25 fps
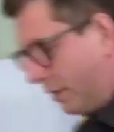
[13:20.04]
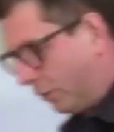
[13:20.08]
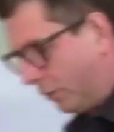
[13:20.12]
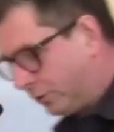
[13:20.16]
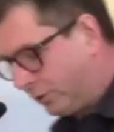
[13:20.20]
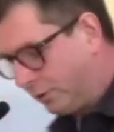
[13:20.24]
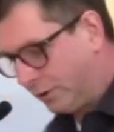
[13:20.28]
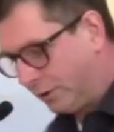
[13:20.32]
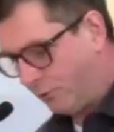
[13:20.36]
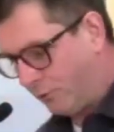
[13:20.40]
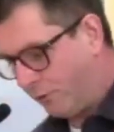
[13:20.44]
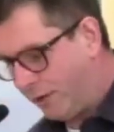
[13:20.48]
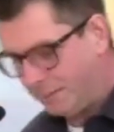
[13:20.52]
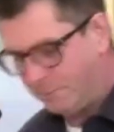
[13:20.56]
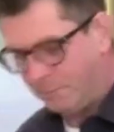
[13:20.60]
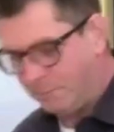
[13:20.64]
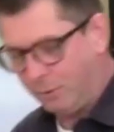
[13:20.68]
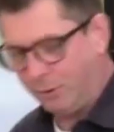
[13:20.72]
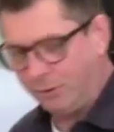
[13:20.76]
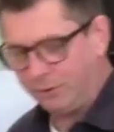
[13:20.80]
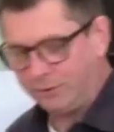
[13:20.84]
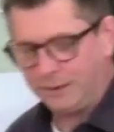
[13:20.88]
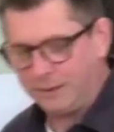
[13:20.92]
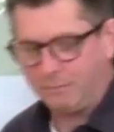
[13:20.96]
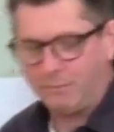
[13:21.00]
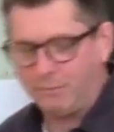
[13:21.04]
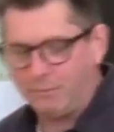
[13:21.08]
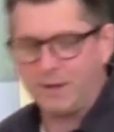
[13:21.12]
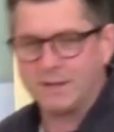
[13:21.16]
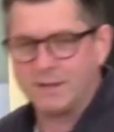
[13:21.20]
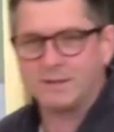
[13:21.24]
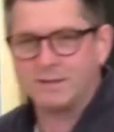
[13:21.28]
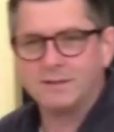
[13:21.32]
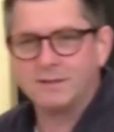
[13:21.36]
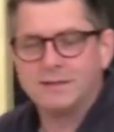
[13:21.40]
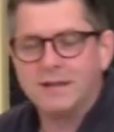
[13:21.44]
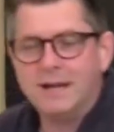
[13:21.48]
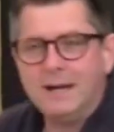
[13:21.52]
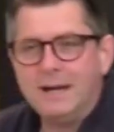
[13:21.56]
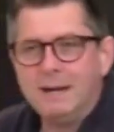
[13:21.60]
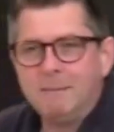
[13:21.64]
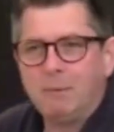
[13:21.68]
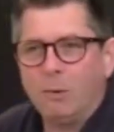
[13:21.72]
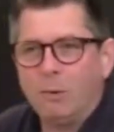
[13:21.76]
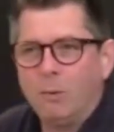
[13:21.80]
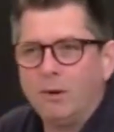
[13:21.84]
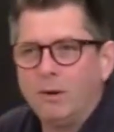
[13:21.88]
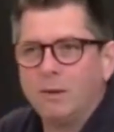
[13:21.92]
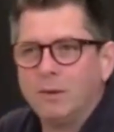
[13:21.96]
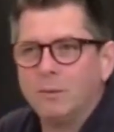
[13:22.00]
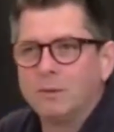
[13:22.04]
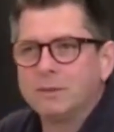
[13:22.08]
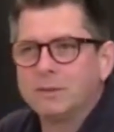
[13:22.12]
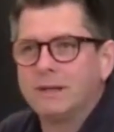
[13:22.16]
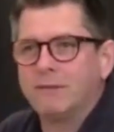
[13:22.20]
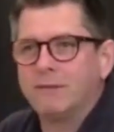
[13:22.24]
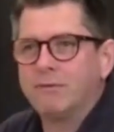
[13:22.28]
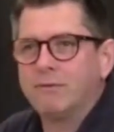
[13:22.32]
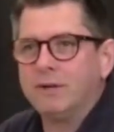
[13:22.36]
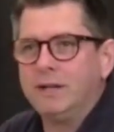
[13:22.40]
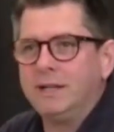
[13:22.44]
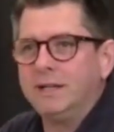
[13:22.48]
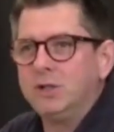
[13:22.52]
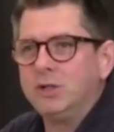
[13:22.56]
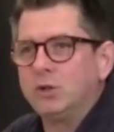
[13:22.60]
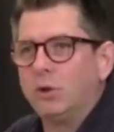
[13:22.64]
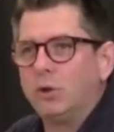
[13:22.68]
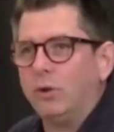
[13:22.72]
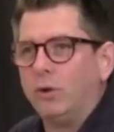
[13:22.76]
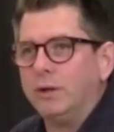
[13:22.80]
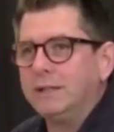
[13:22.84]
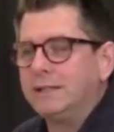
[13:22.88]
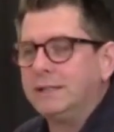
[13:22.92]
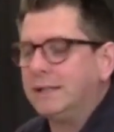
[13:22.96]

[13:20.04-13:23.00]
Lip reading: great birthday presents, but one of the ones I've really enjoyed